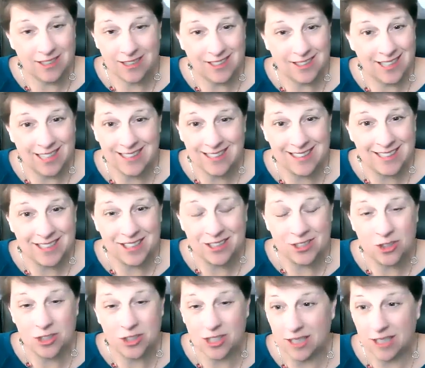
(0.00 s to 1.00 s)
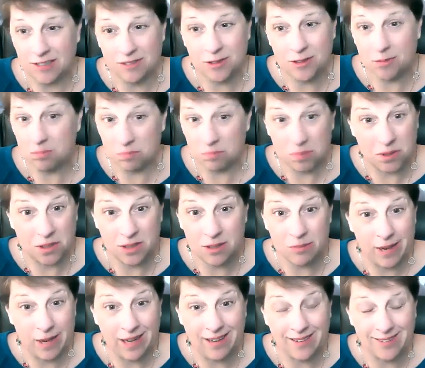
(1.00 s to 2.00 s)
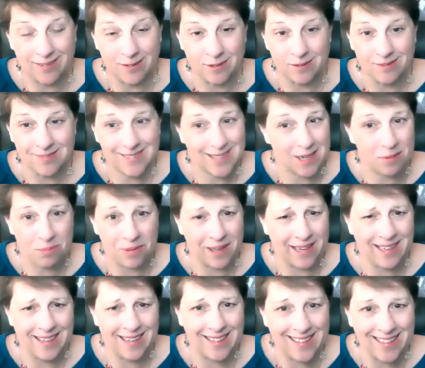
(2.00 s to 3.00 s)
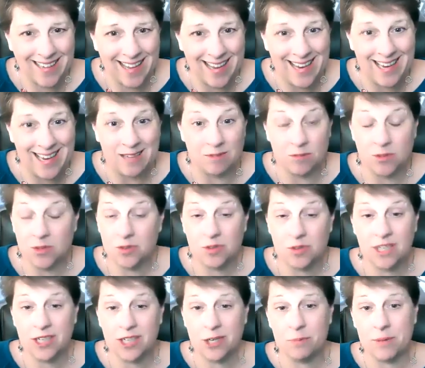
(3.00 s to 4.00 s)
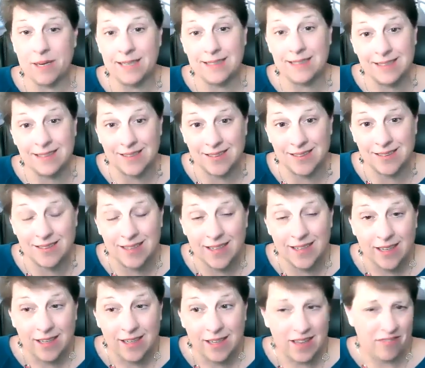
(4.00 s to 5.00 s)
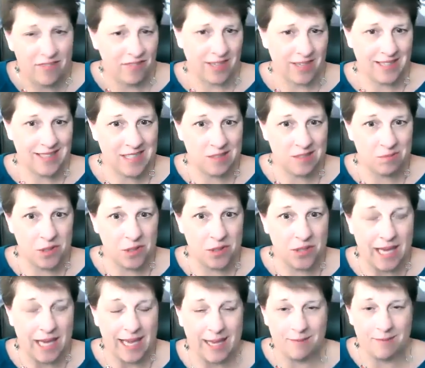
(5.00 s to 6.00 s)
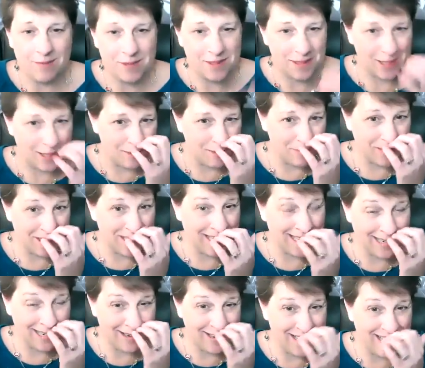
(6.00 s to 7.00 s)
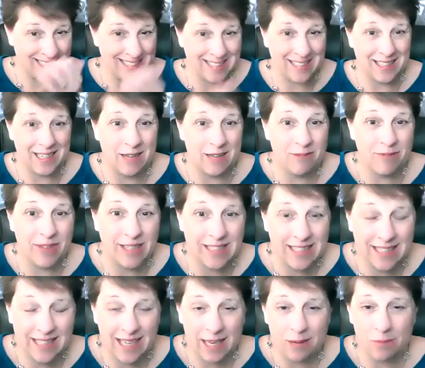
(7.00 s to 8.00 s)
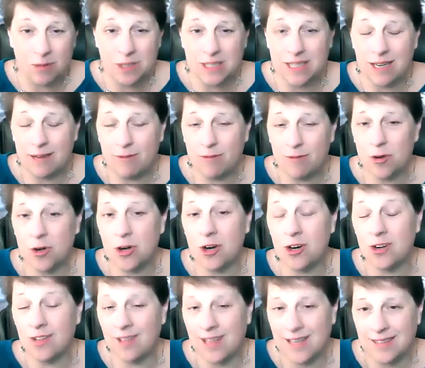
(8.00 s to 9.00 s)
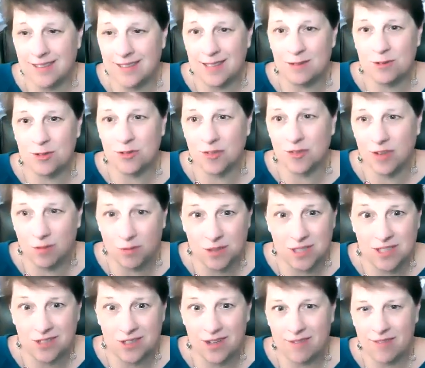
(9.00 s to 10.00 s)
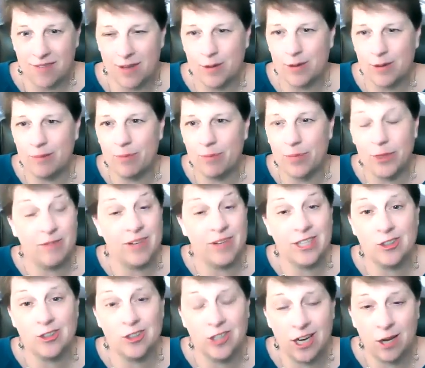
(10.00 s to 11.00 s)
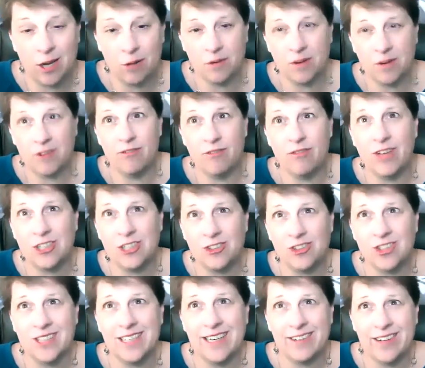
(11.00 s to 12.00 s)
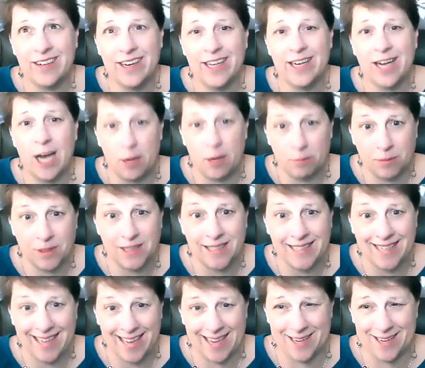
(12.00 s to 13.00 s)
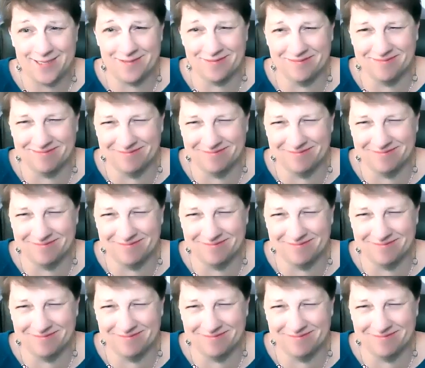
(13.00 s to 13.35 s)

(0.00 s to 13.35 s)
dusty on your shelves. Pull them out. Start playing all your games, doing all your puzzles, invent some new games. My kiddo had to invent a game one time for an art class. That was fun. We still have that one. The veterinarianopoly game.